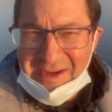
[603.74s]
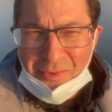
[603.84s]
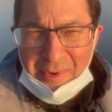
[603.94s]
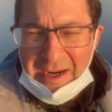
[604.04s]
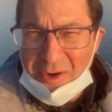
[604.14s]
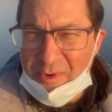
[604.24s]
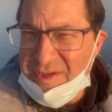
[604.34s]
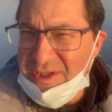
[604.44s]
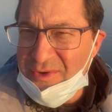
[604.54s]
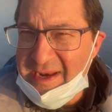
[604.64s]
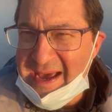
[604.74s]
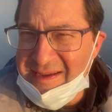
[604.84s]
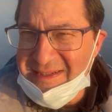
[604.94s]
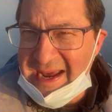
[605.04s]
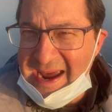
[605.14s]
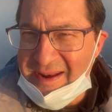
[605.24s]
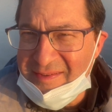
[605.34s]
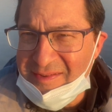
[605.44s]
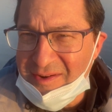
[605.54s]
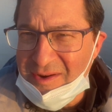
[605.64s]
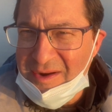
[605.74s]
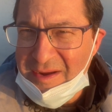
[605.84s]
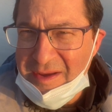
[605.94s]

where a student has to answer